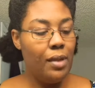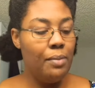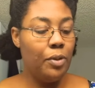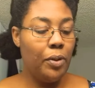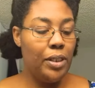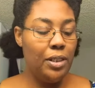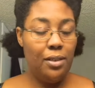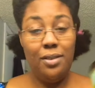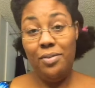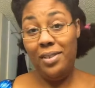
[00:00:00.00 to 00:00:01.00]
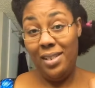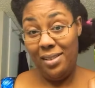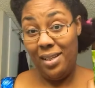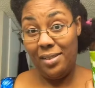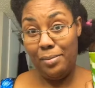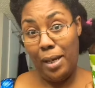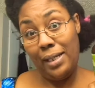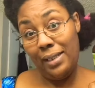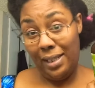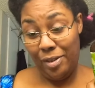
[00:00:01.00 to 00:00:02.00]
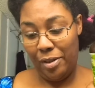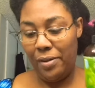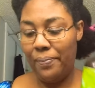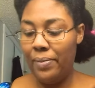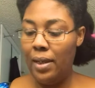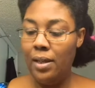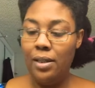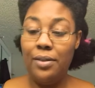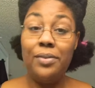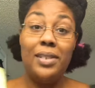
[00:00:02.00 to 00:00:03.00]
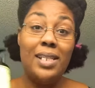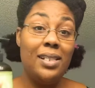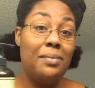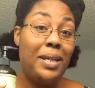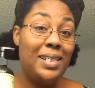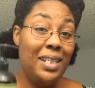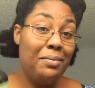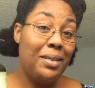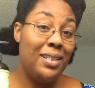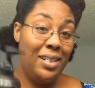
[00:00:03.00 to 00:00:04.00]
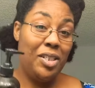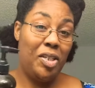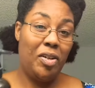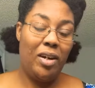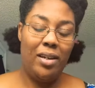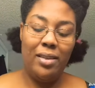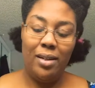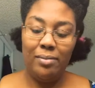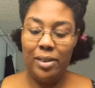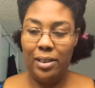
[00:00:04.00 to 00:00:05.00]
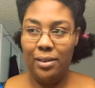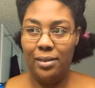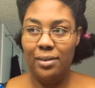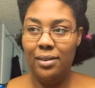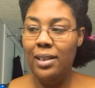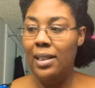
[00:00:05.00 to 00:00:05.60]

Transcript: I'm going to use this as my cleanser, use this as my deep conditioner, and then I'm going to